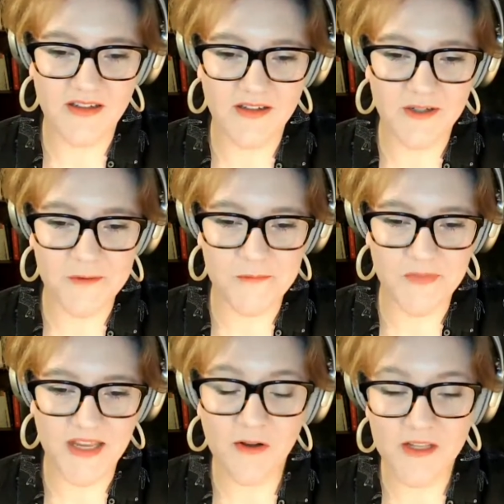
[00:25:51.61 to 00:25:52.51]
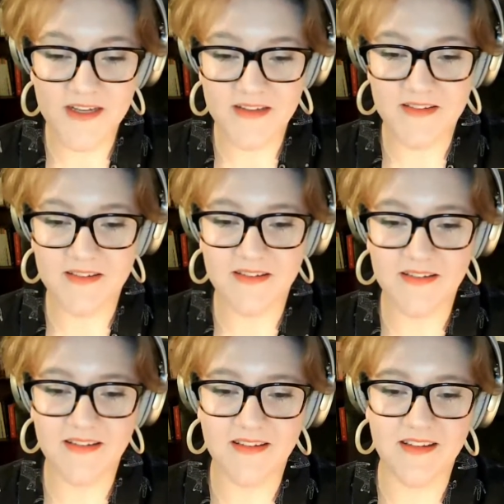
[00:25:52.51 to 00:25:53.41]
airlines
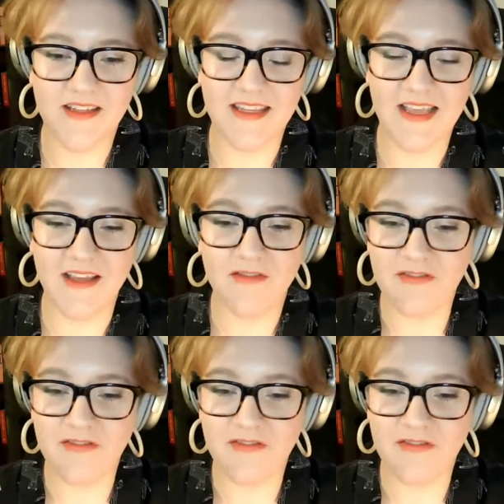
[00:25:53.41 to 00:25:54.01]
can't